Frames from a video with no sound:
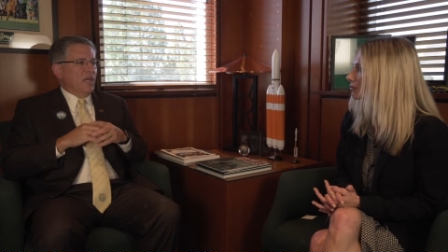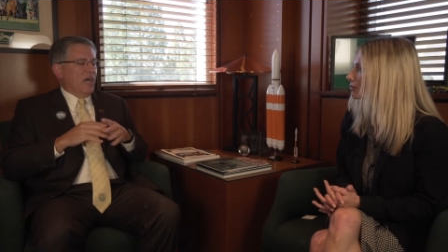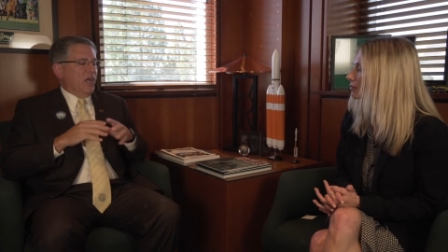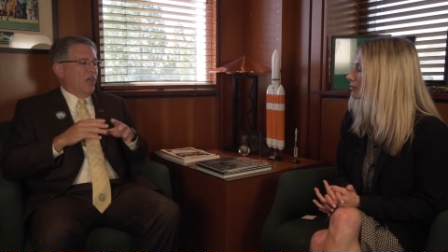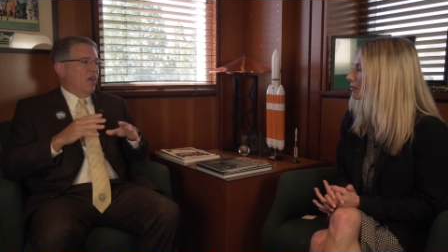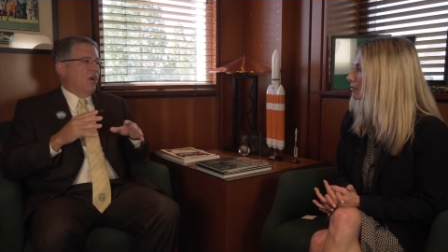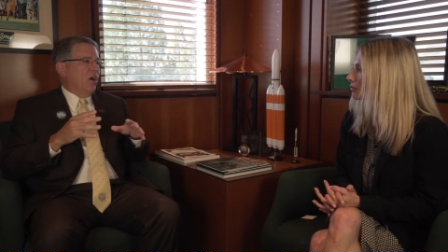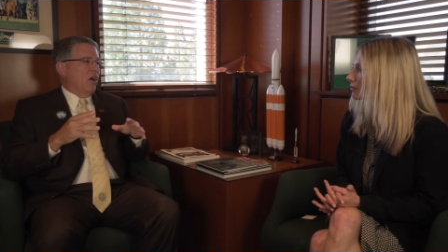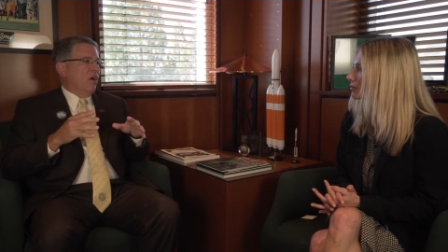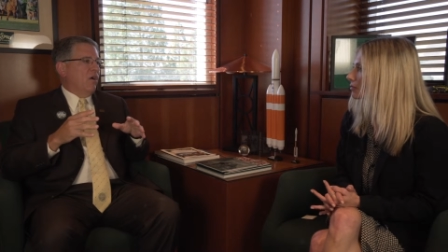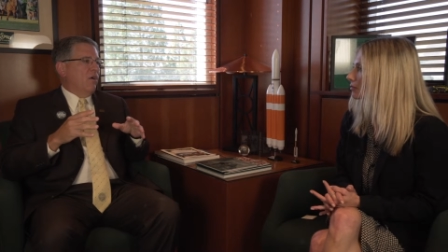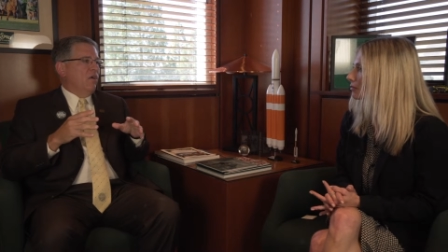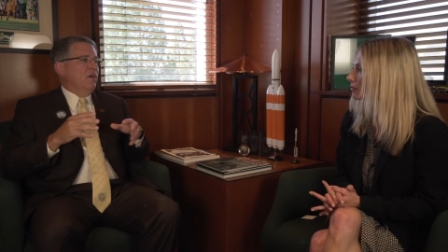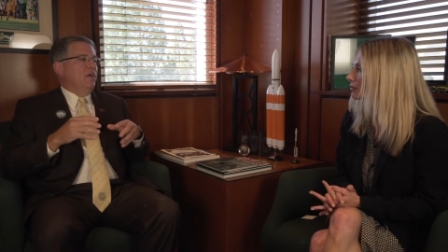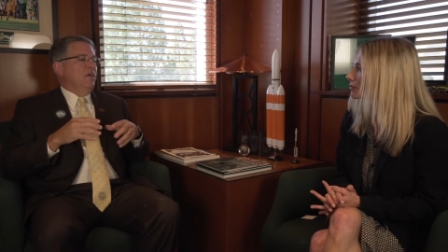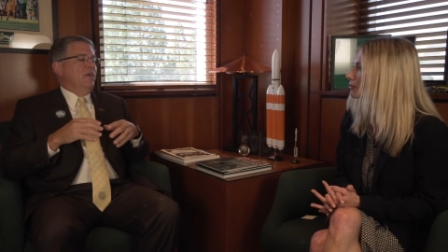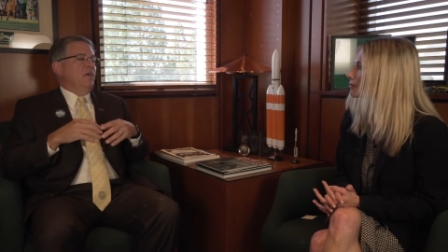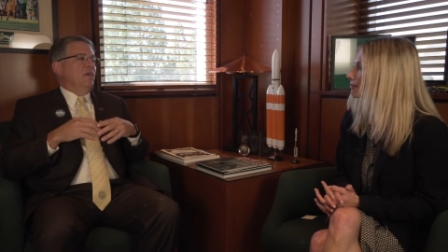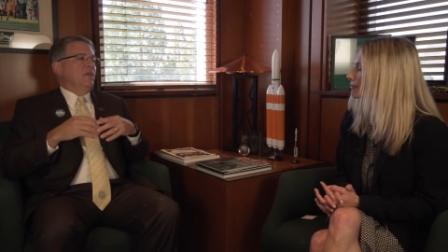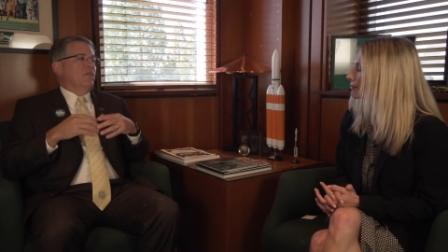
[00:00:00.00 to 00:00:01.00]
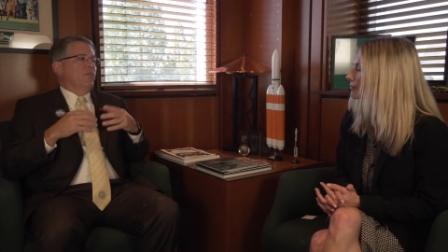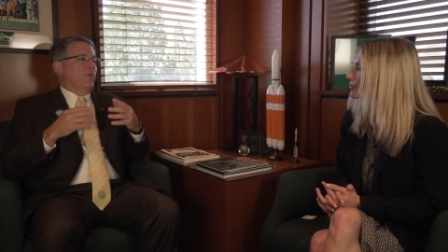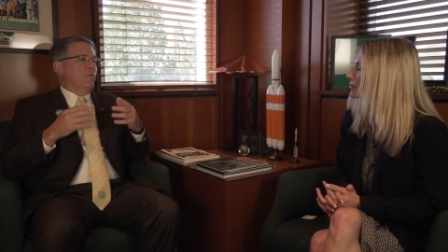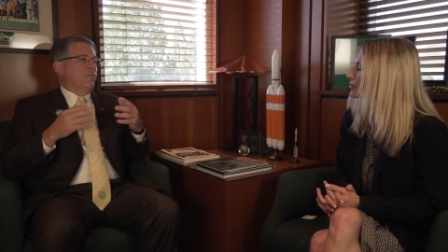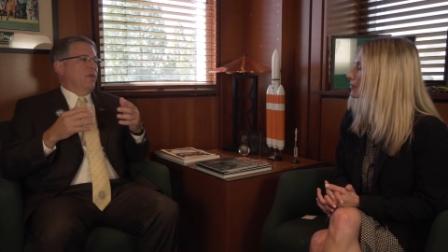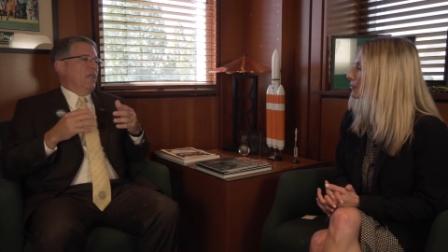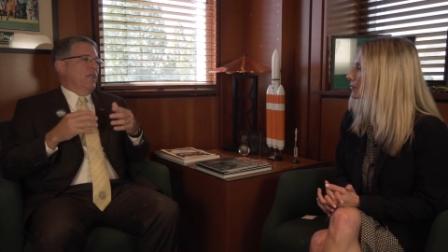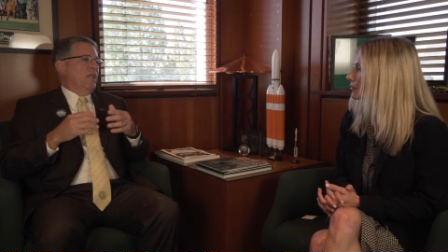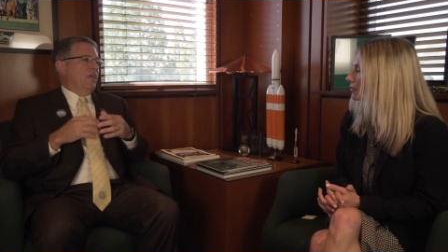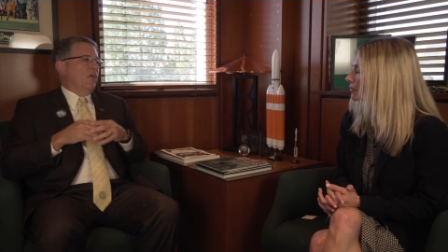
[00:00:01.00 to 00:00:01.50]
not at all. There are
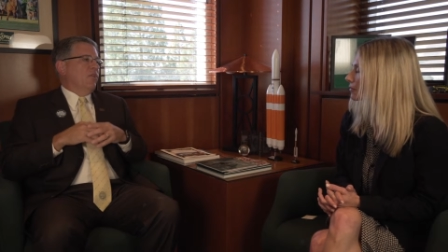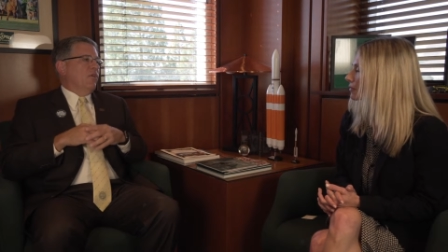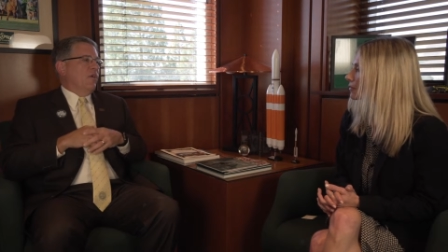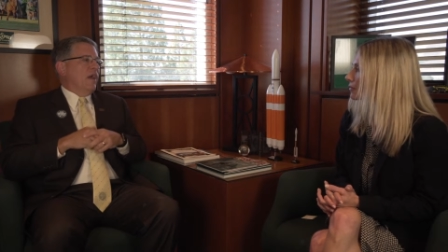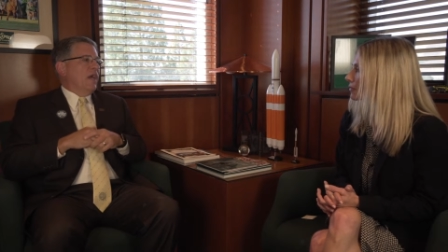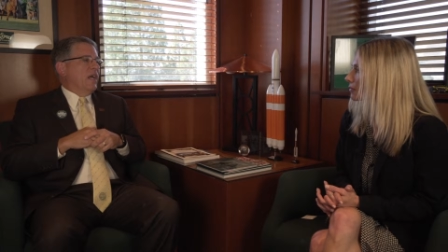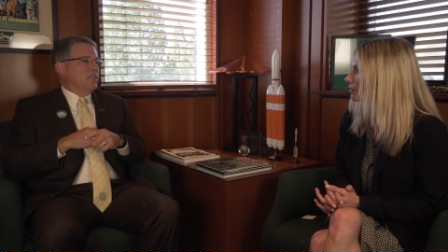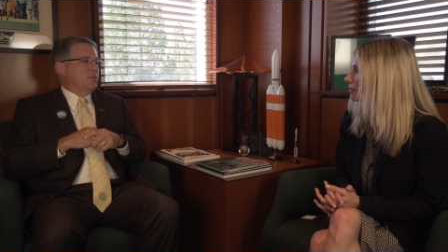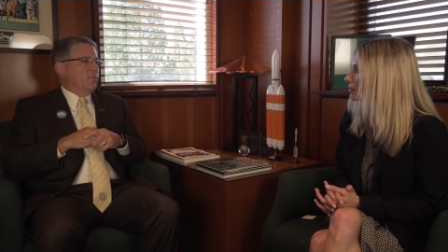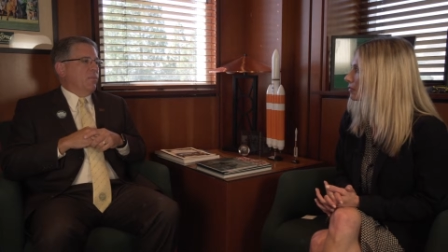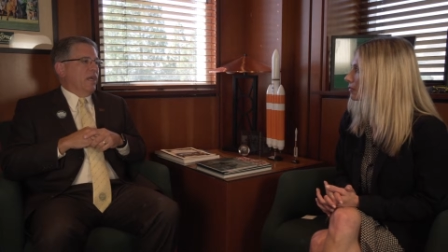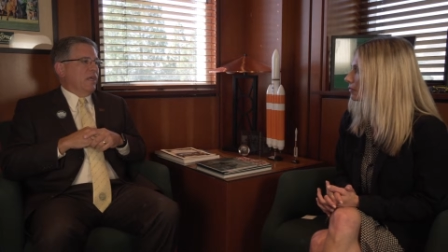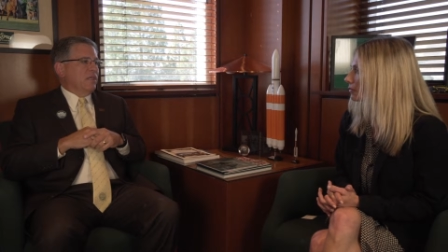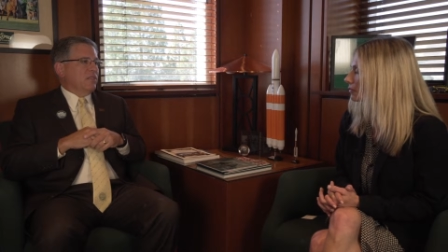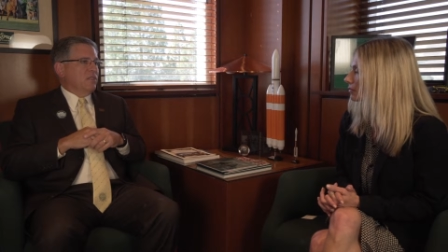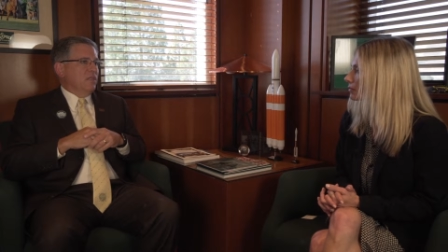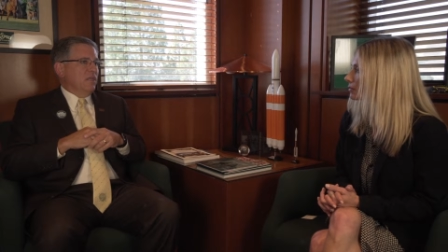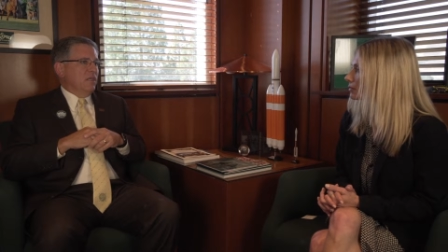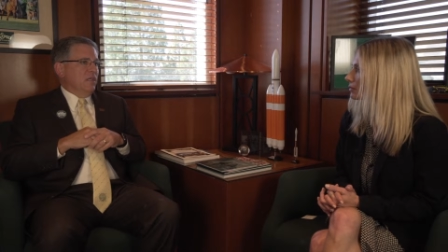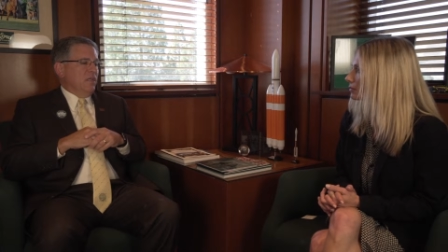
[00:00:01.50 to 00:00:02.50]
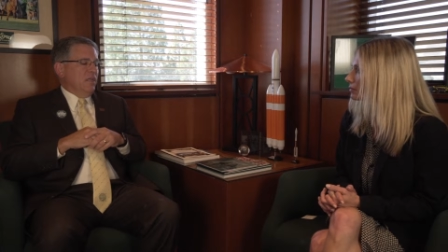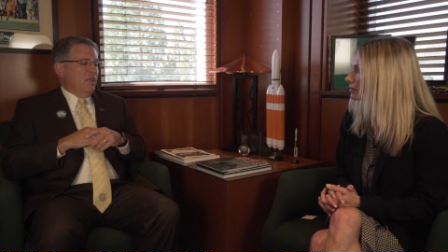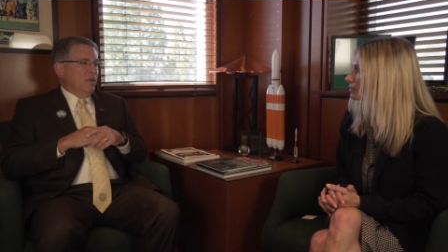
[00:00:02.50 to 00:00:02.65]
many other aspects.